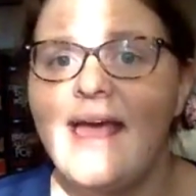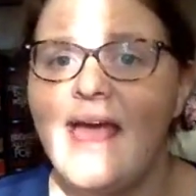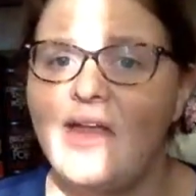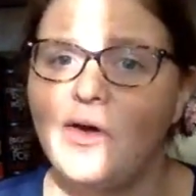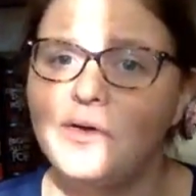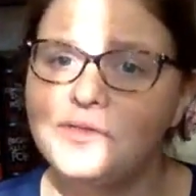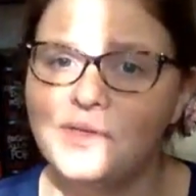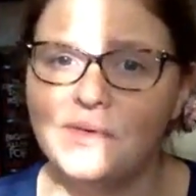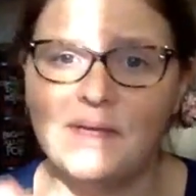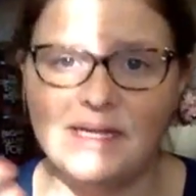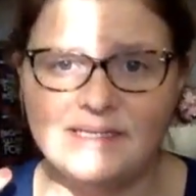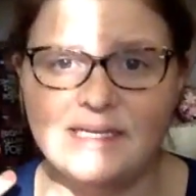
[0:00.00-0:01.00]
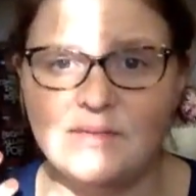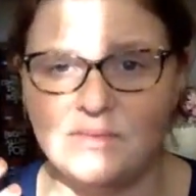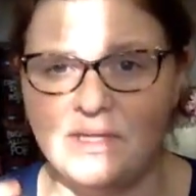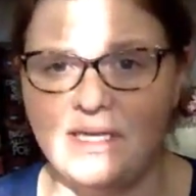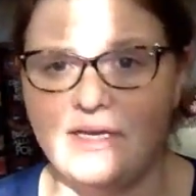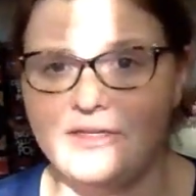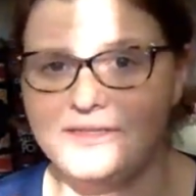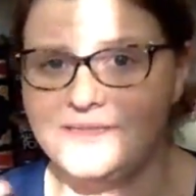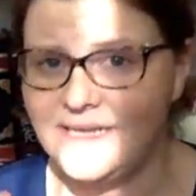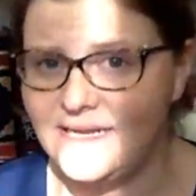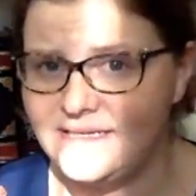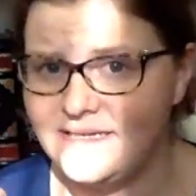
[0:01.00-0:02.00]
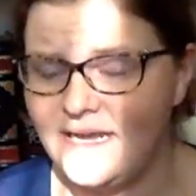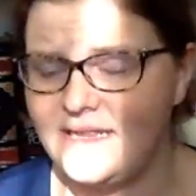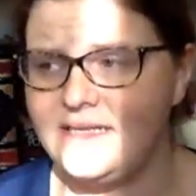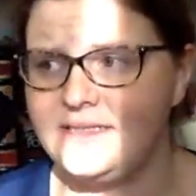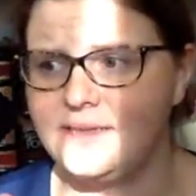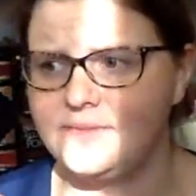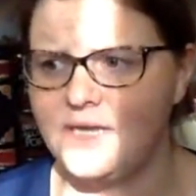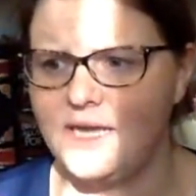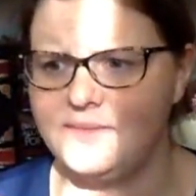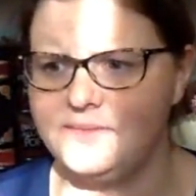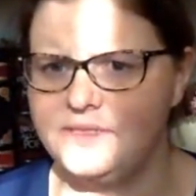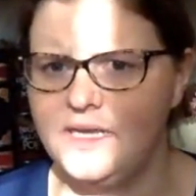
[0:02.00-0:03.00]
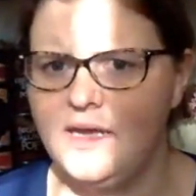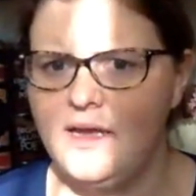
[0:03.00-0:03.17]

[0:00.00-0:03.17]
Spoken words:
and also kids can really understand it. I think sometimes,